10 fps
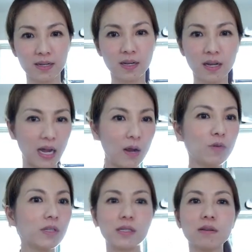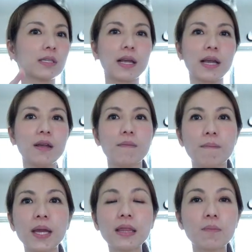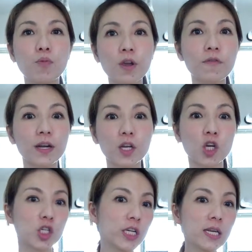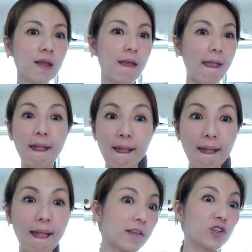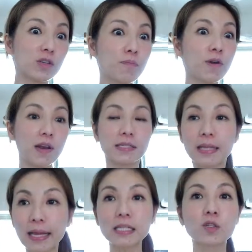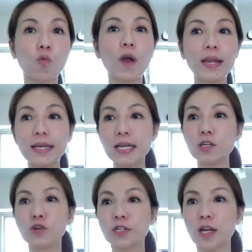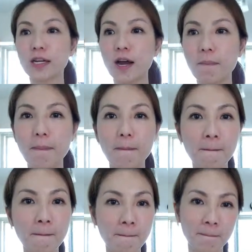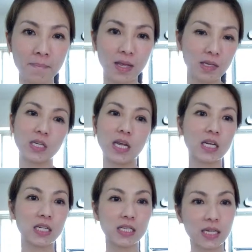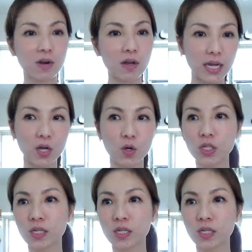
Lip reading: I would still say make the boyfriend cushion and just put his like sweaty t-shirts on top and just get it to sit around the house.